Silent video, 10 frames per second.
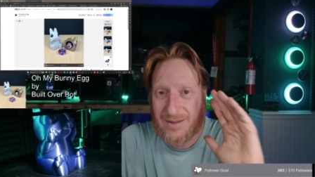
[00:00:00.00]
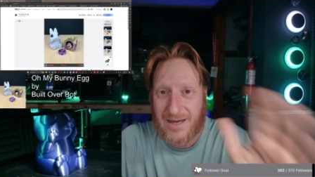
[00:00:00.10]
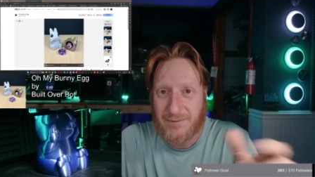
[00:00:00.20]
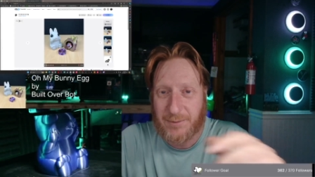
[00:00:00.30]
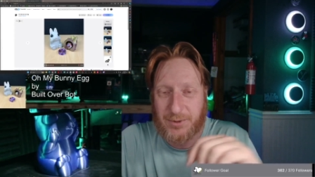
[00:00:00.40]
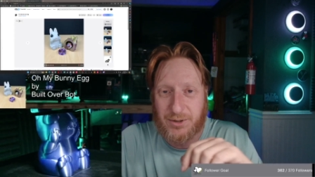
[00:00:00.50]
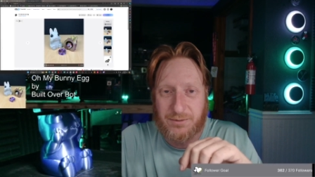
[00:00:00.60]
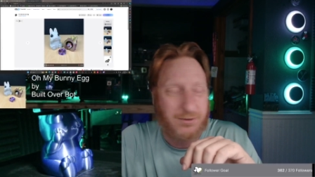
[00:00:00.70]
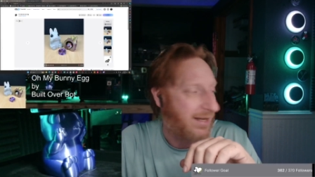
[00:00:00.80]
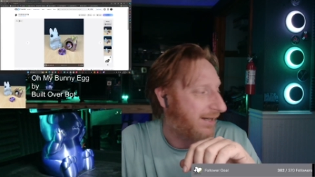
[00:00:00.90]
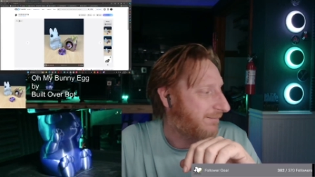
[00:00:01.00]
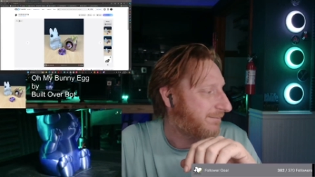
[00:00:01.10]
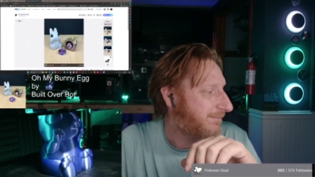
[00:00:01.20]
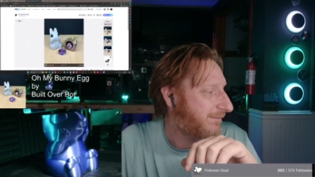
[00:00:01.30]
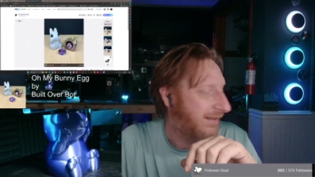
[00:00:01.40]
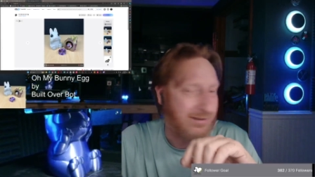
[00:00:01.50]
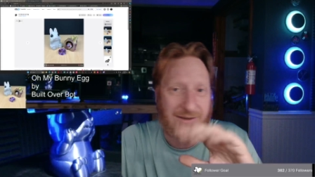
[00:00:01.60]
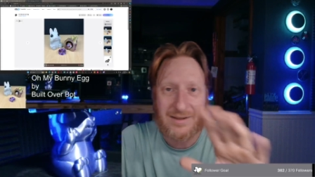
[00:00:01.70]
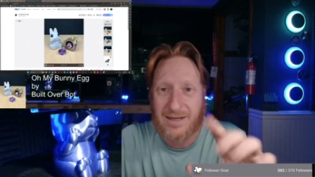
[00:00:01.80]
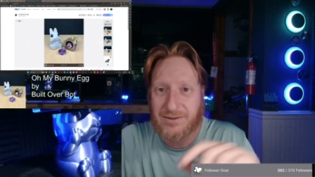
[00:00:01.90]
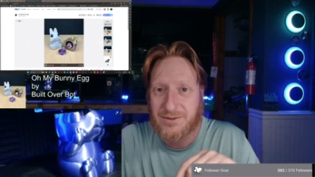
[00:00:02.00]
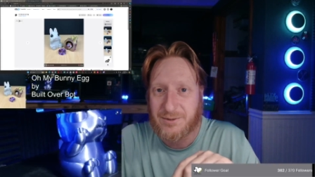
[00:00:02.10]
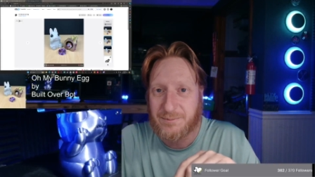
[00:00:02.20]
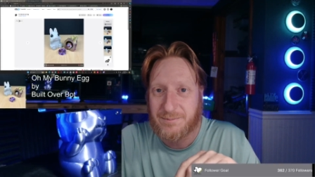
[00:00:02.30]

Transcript: Have a beautiful day. See you guys soon.